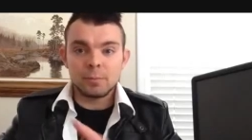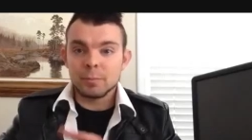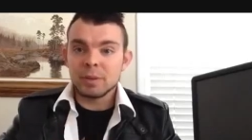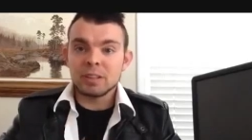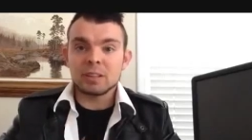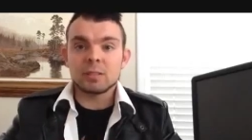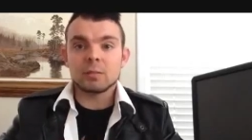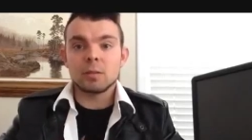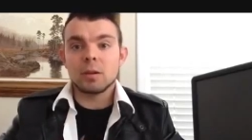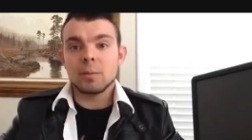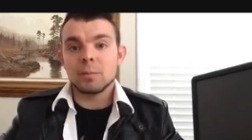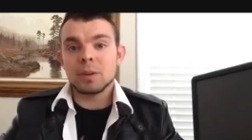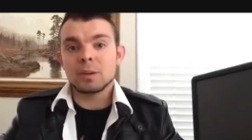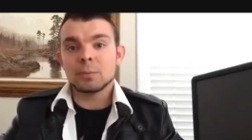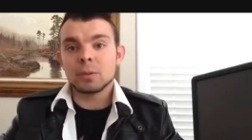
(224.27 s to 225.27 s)
been a
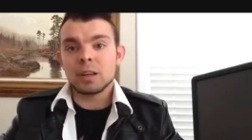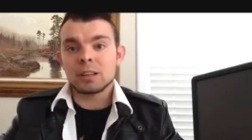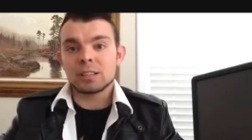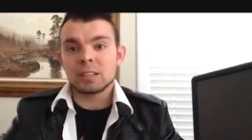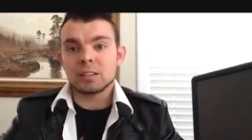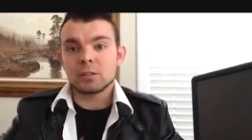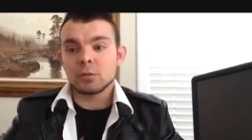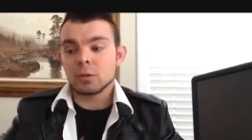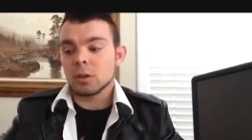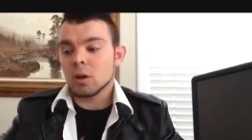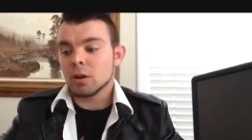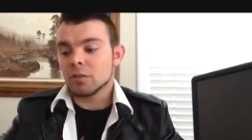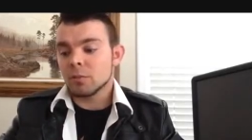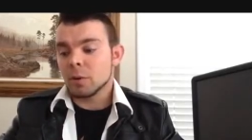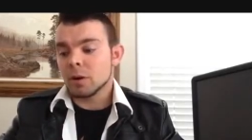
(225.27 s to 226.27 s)
big blessing to a
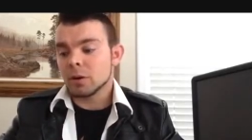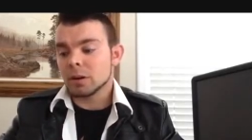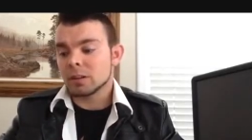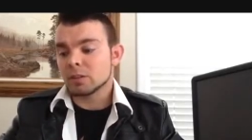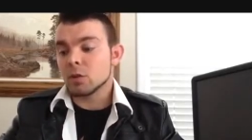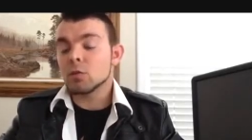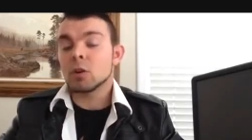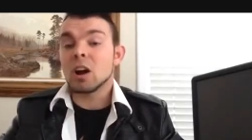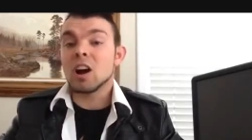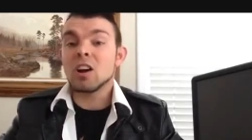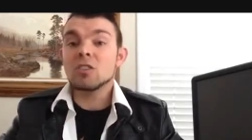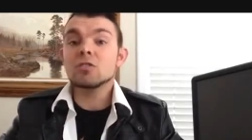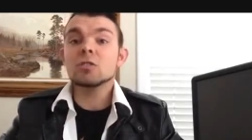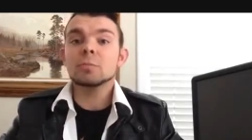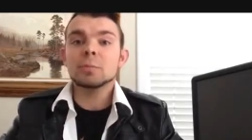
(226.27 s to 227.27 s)
lot of Americans. Over
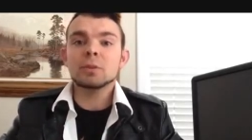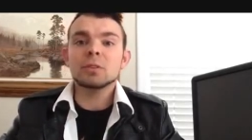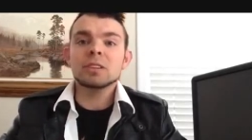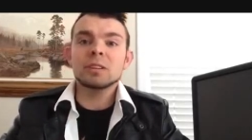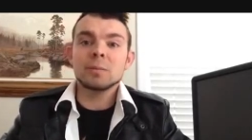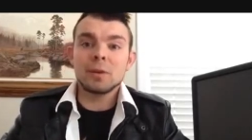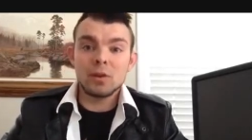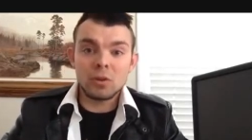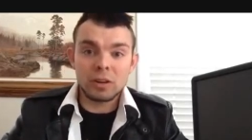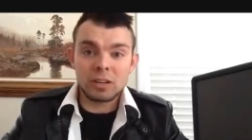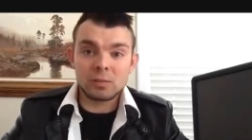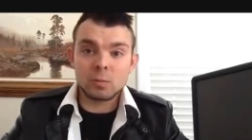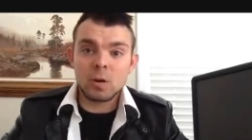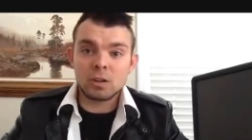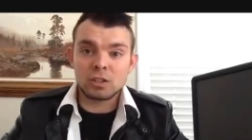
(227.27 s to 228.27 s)
100 million
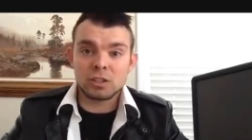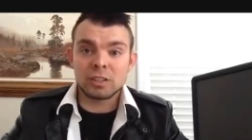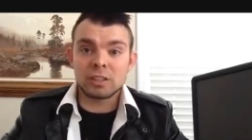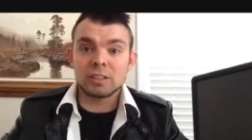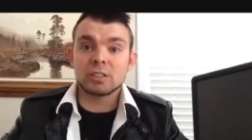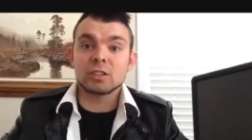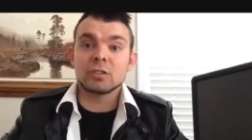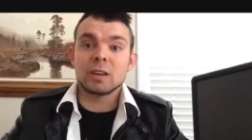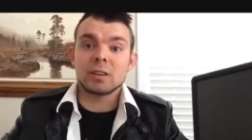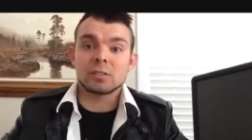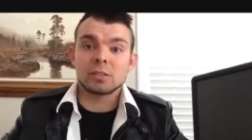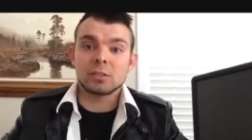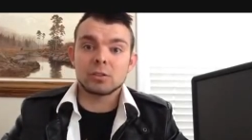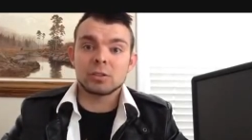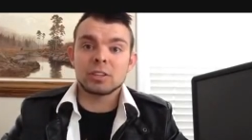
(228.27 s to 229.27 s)
Americans watched it in
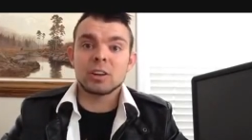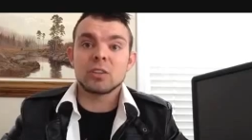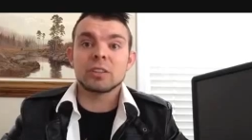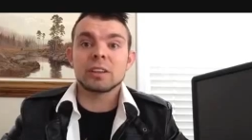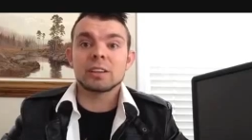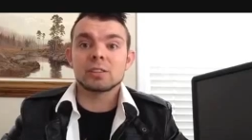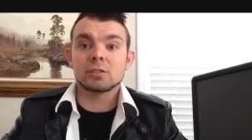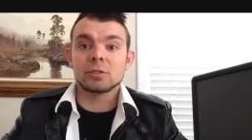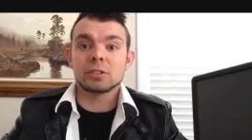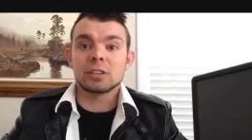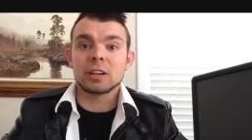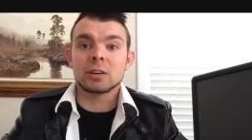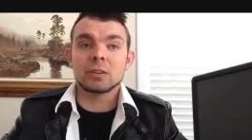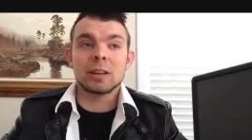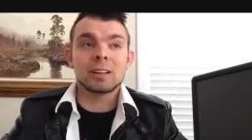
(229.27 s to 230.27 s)
2013 on the History
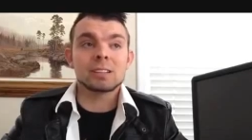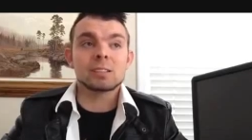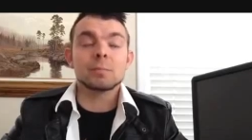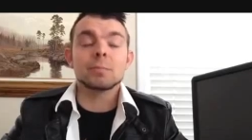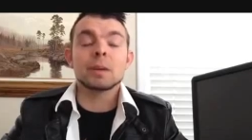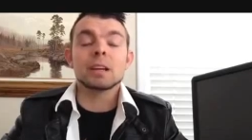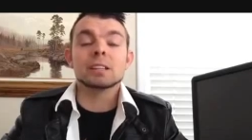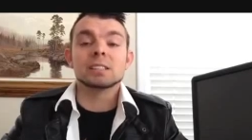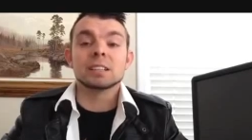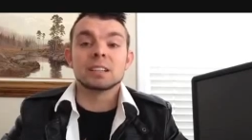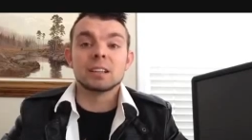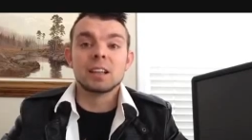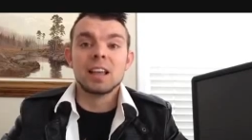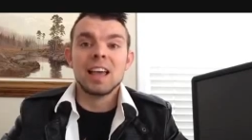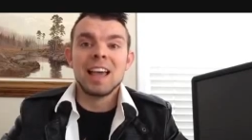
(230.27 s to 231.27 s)
Channel. That is
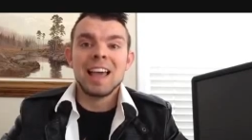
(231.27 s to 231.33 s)
amazing.